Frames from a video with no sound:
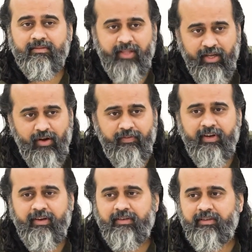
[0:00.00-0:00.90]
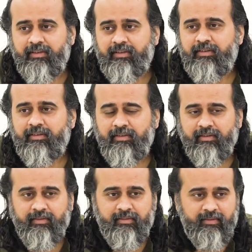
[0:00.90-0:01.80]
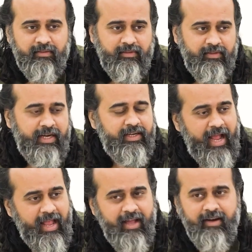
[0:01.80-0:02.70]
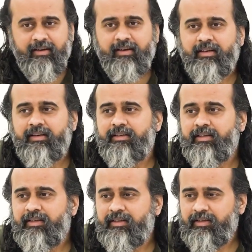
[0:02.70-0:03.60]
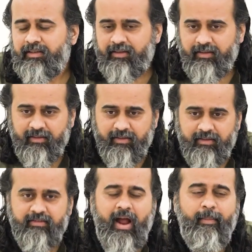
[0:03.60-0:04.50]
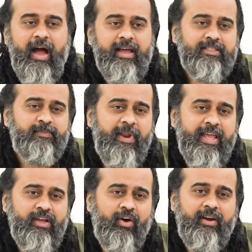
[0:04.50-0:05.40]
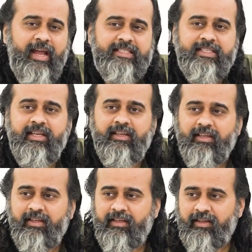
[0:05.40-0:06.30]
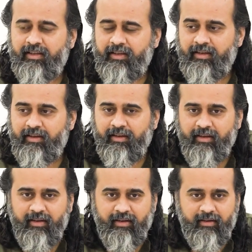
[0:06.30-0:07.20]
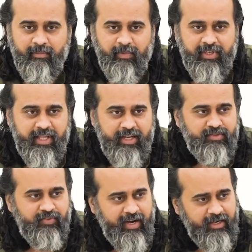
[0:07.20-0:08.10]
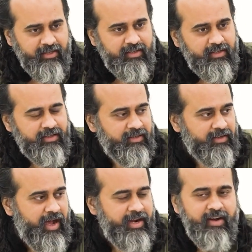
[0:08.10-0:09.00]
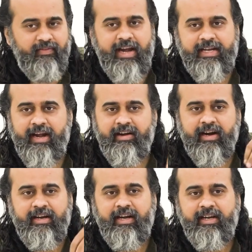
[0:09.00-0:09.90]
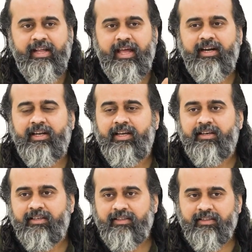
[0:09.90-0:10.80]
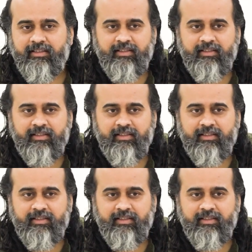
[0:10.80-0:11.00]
Think of it. The entire drama is playing on nicely. But there is one uninvited, redundant character